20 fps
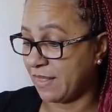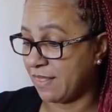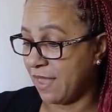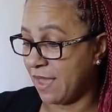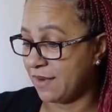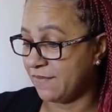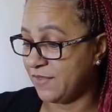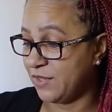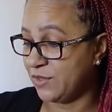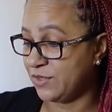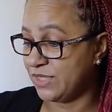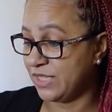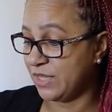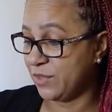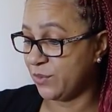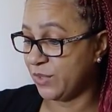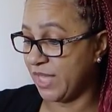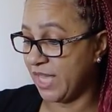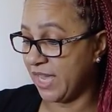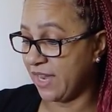A lot of you are
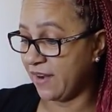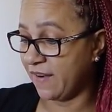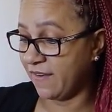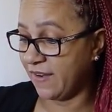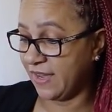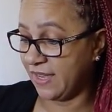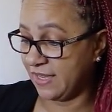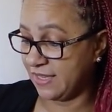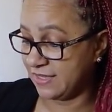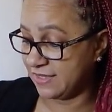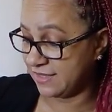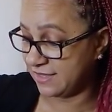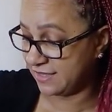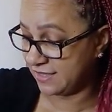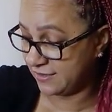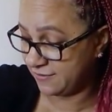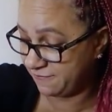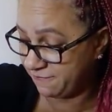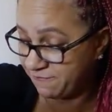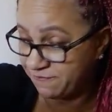dealing with
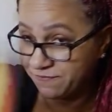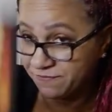Aries,